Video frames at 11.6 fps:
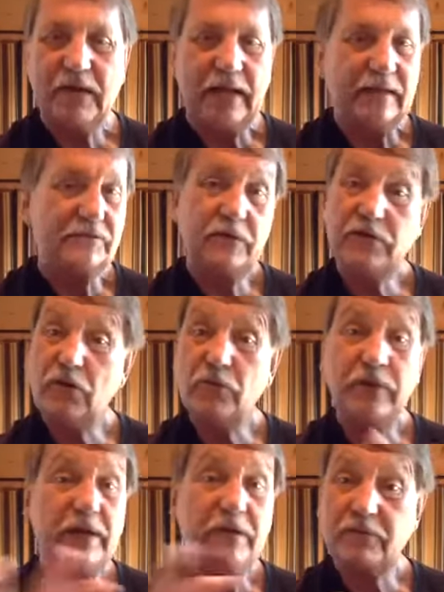And so you don't
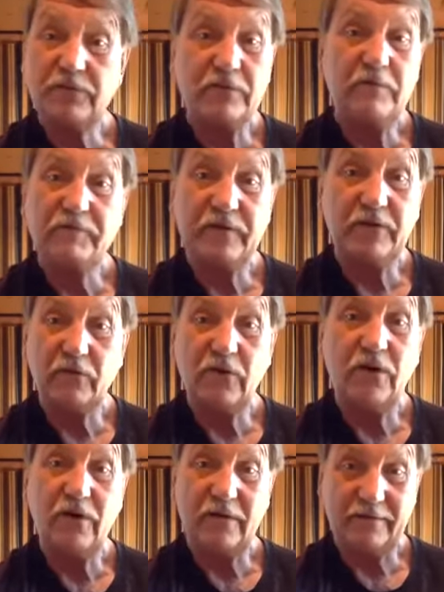need your third finger
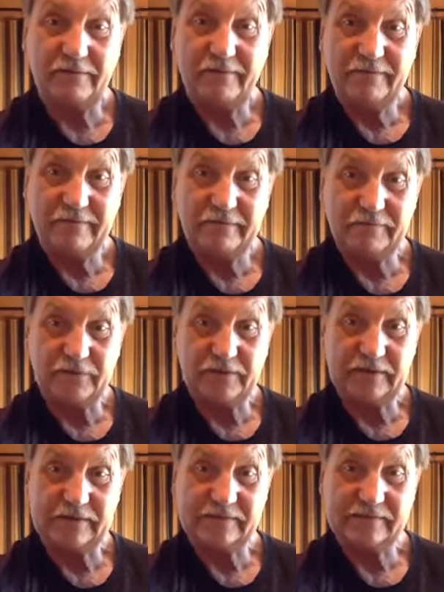on for
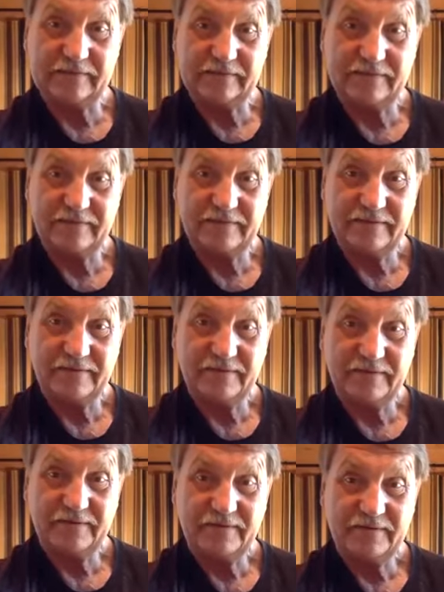this.
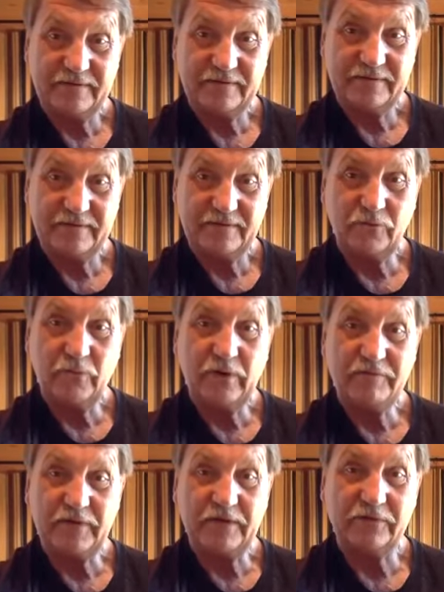Your ring
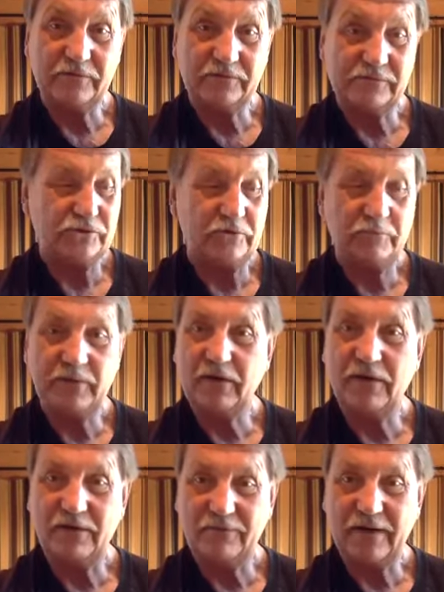finger shouldn't be
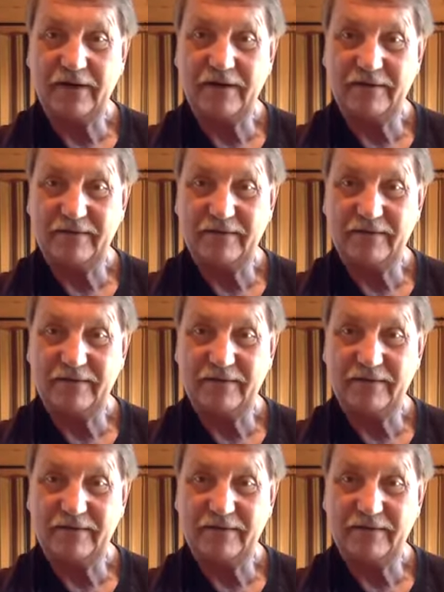on, right?